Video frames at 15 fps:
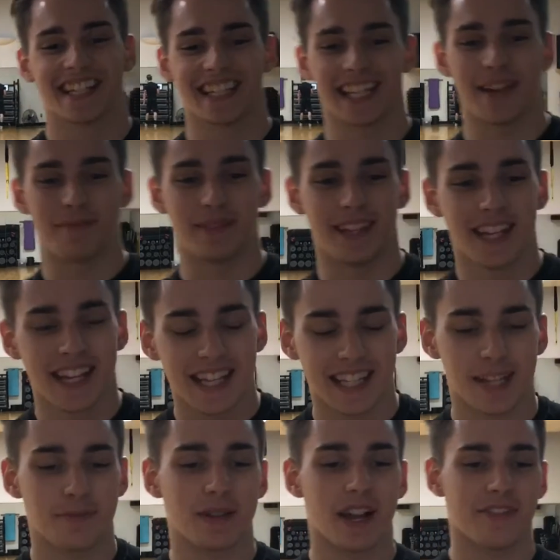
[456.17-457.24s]

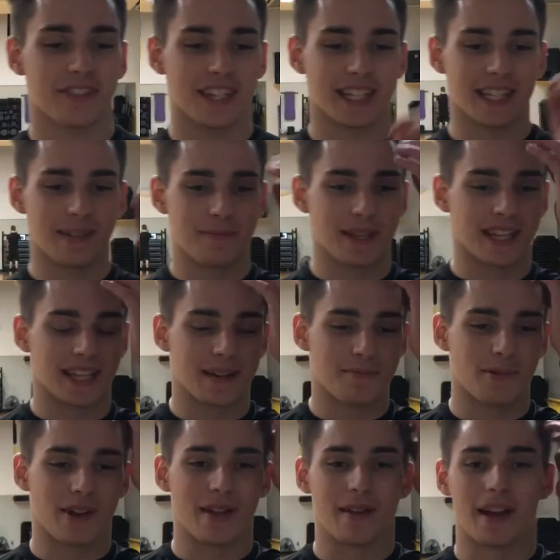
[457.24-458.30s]
Slipped off the stability
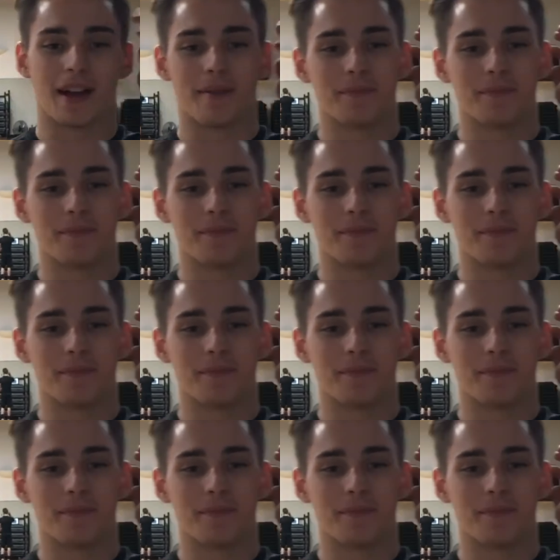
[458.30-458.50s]
point.